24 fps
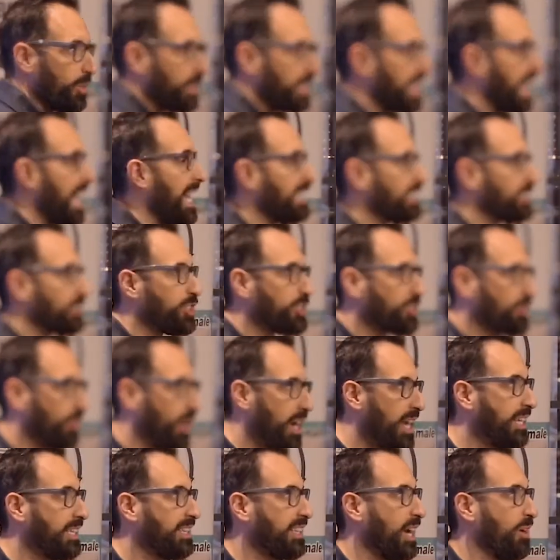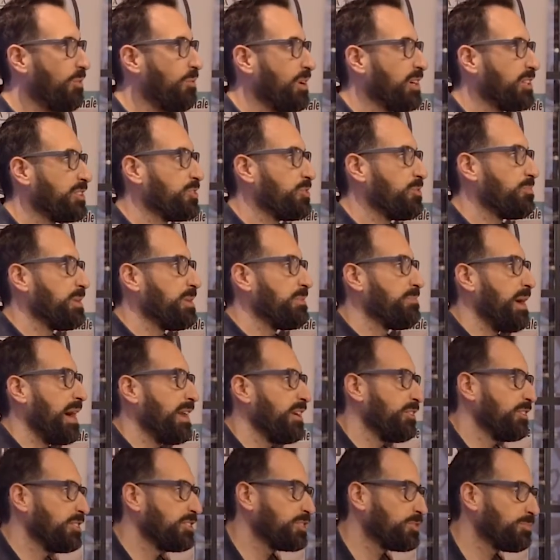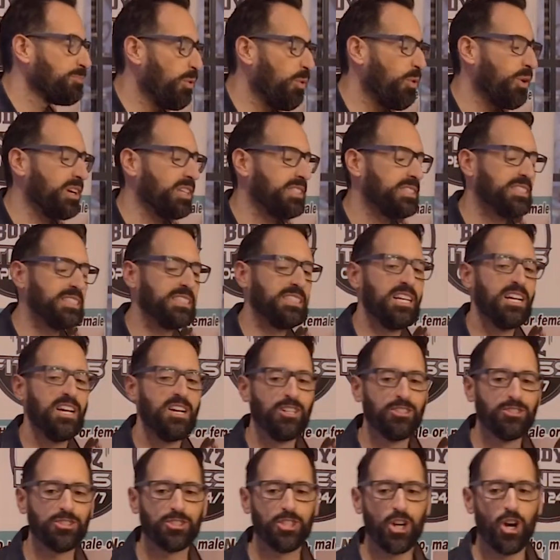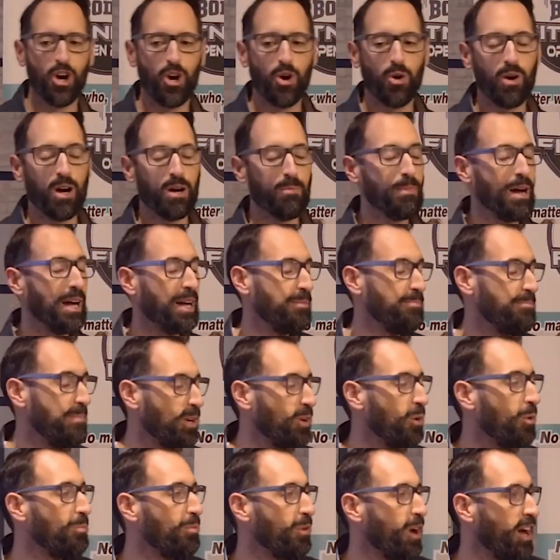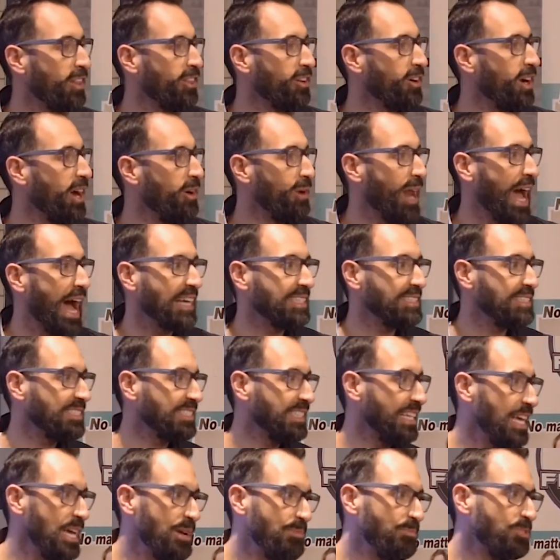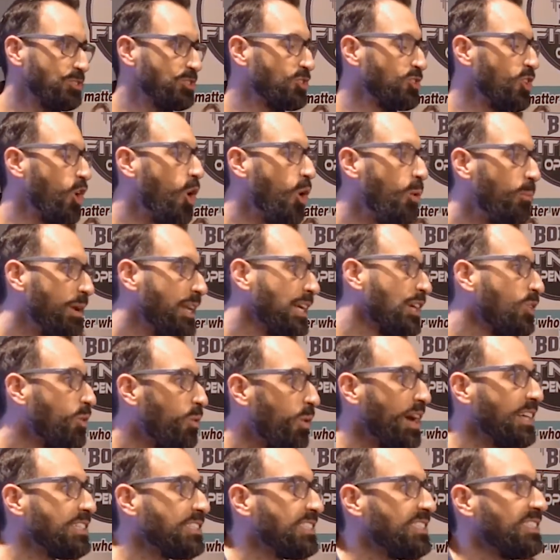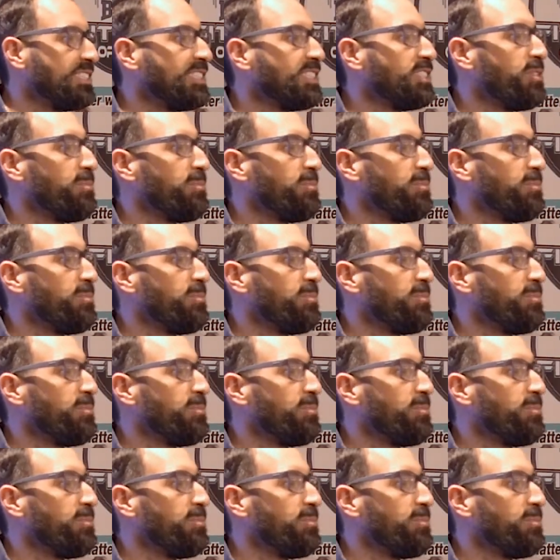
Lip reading: gain strength. I wanted to be better in sports. So my middle brother, I would ask him so many questions